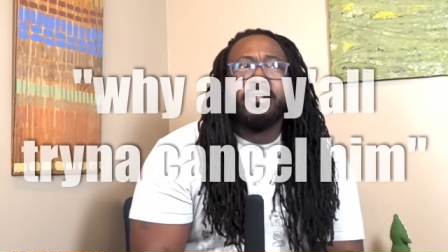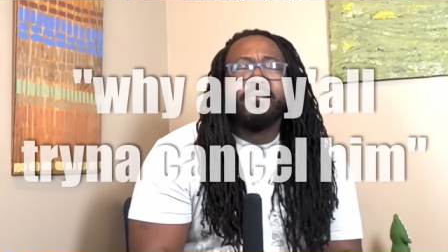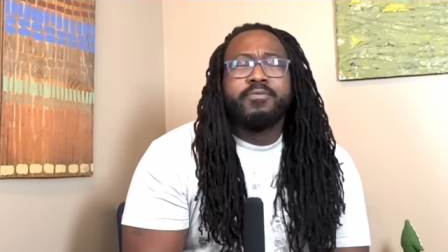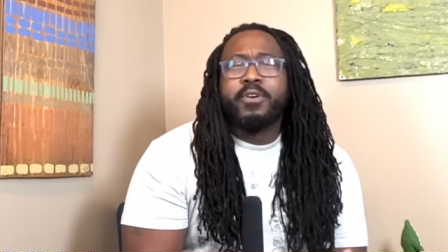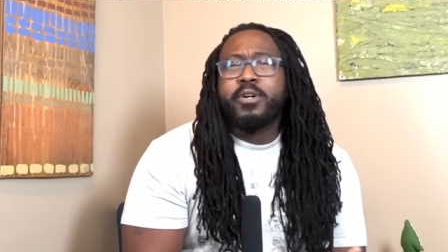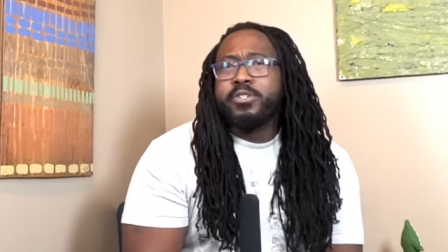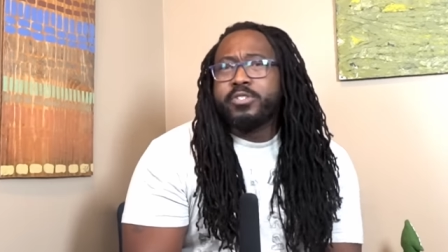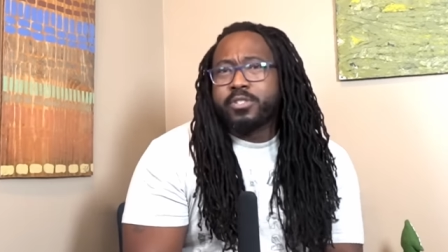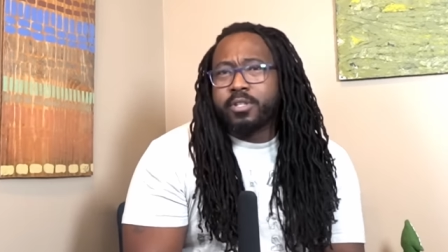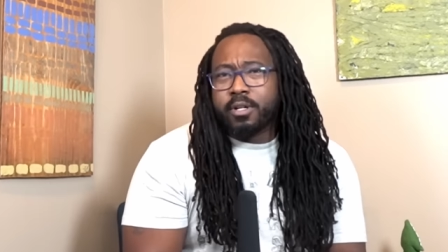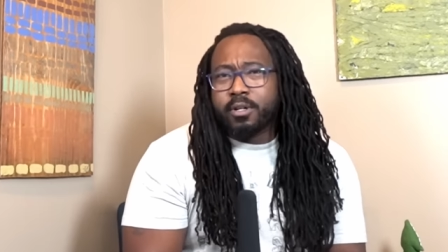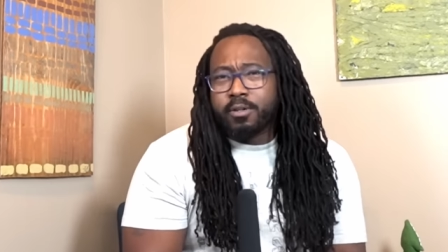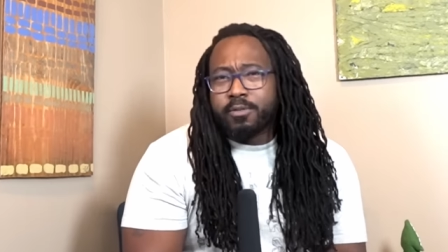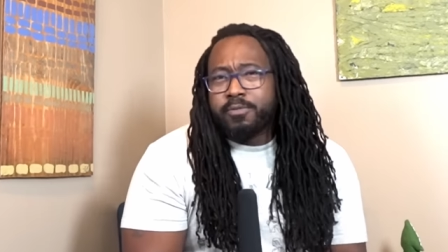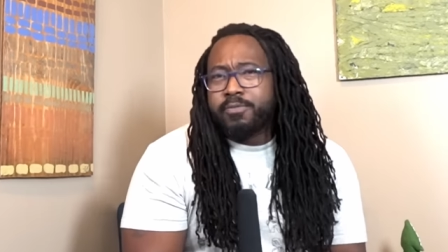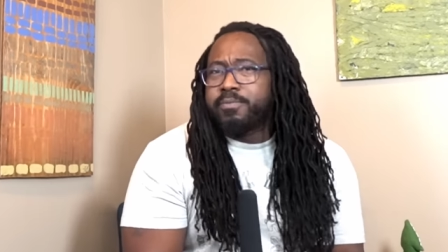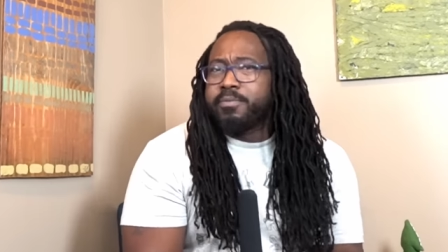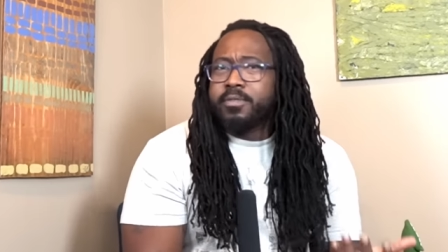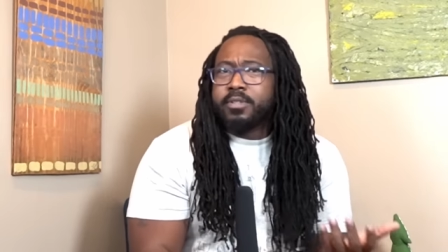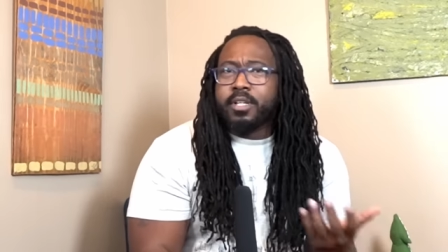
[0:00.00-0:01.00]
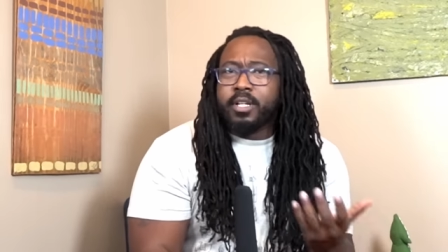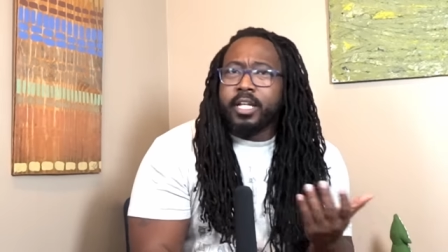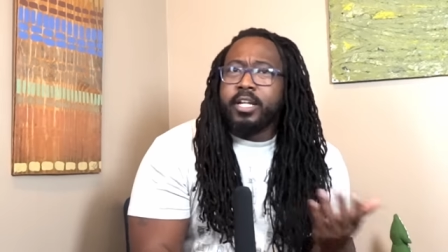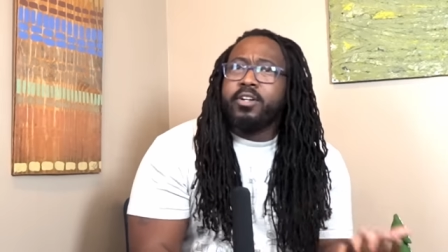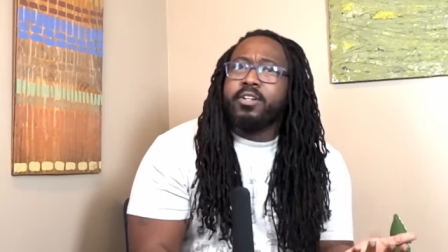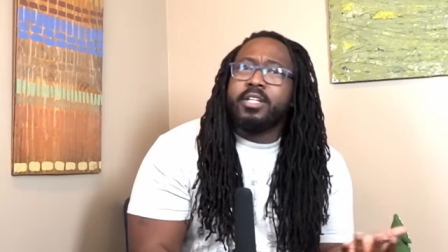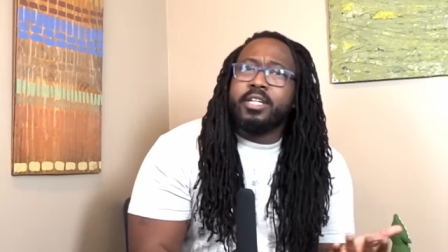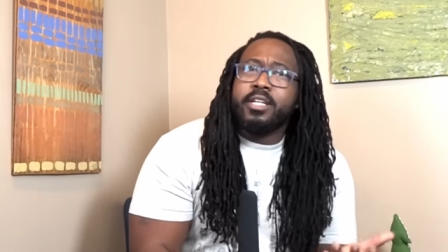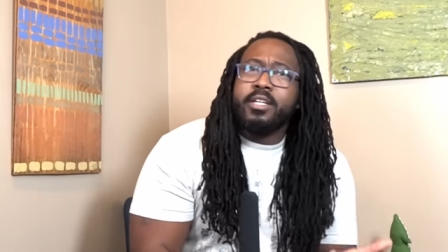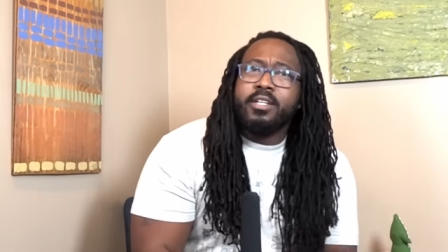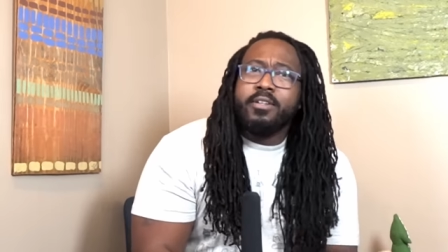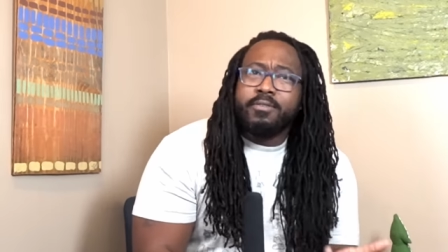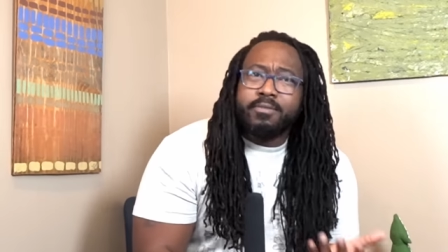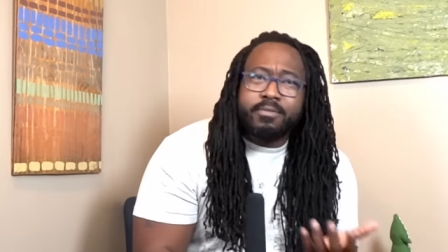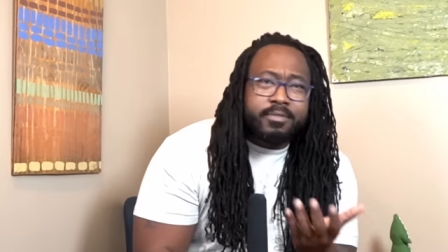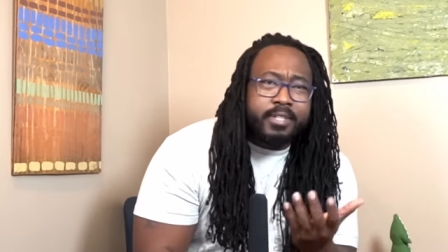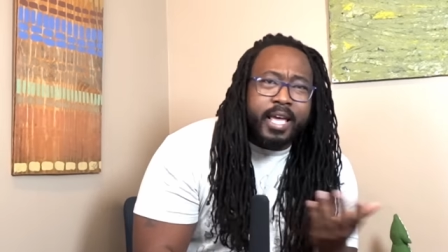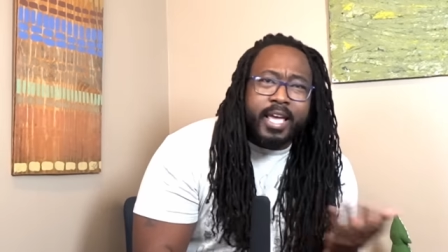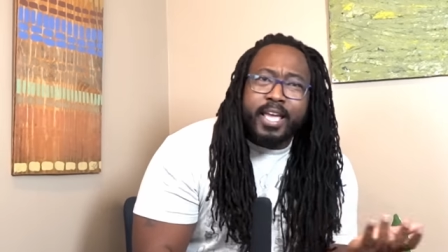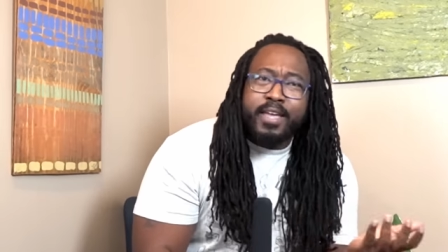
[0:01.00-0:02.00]
First off, clearly
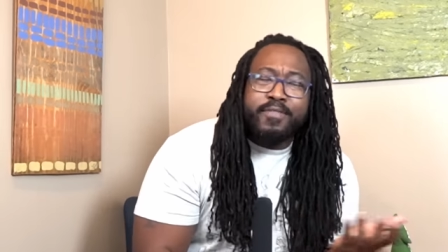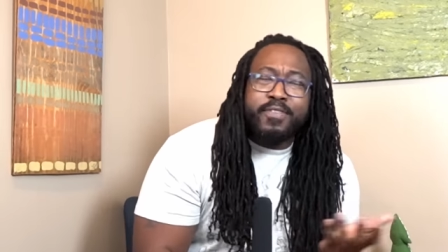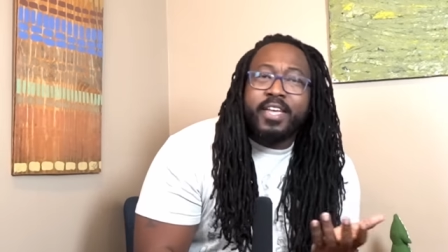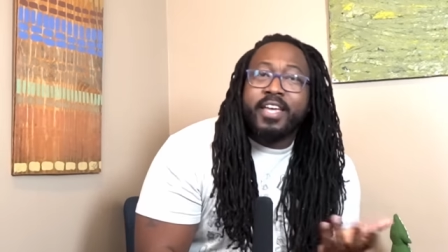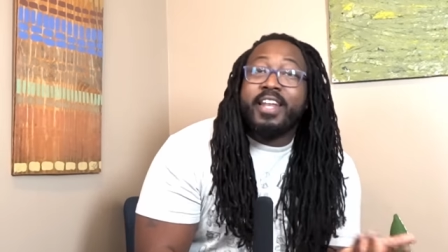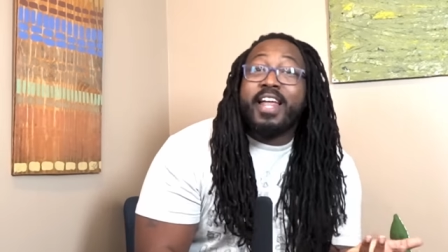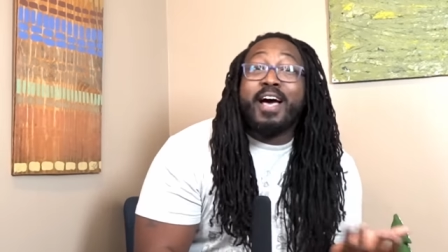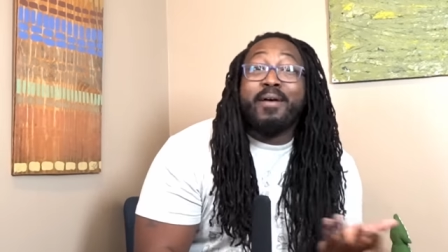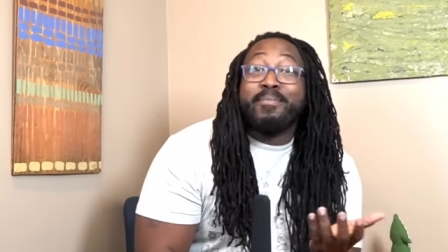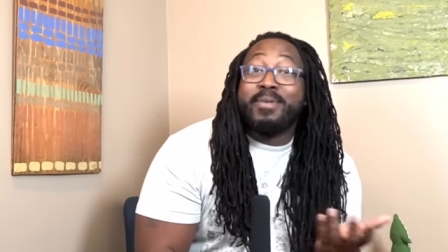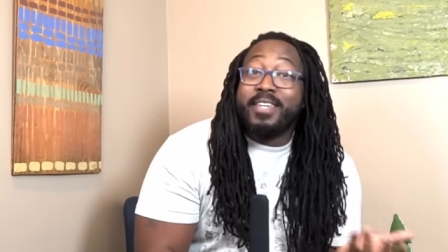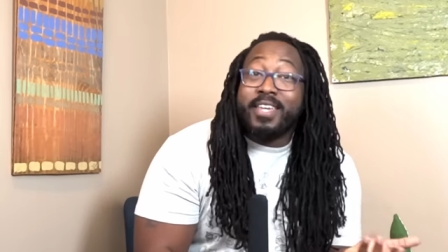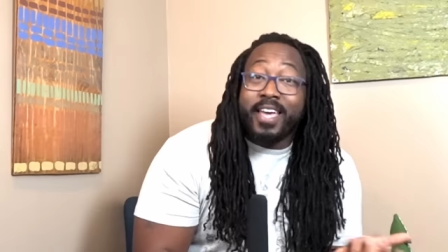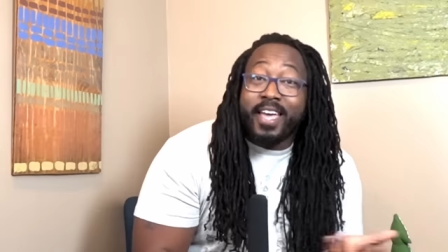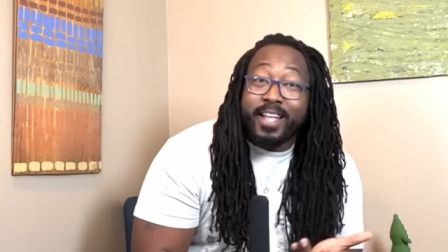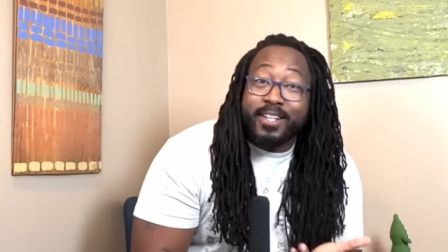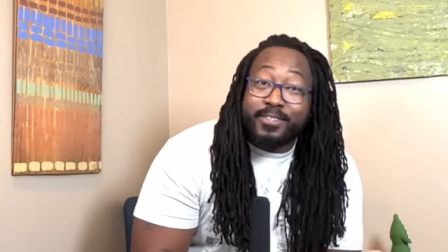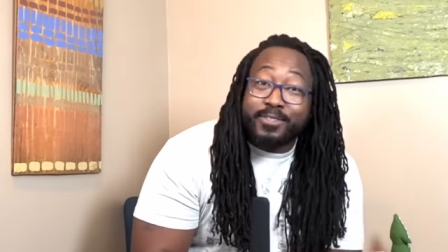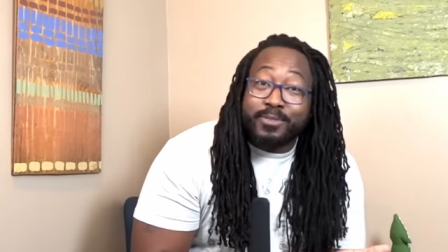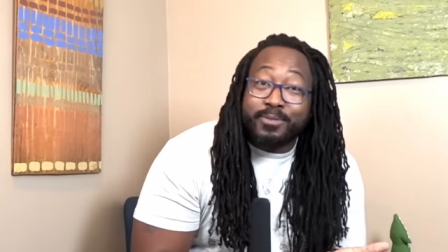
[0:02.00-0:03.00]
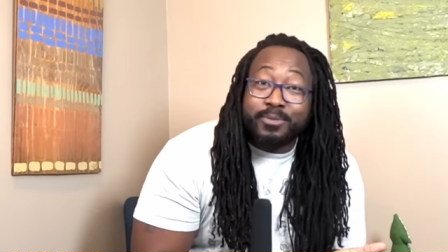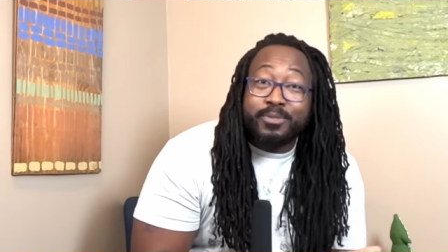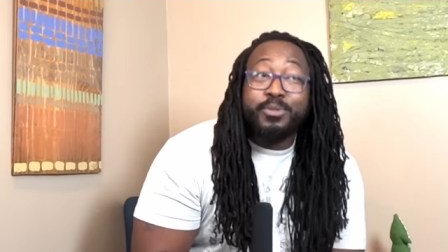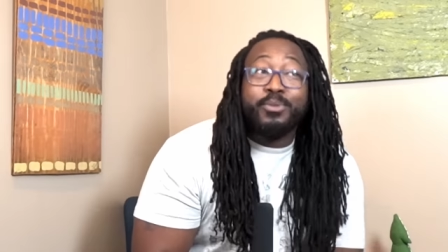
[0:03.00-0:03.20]
Dave cannot be canceled.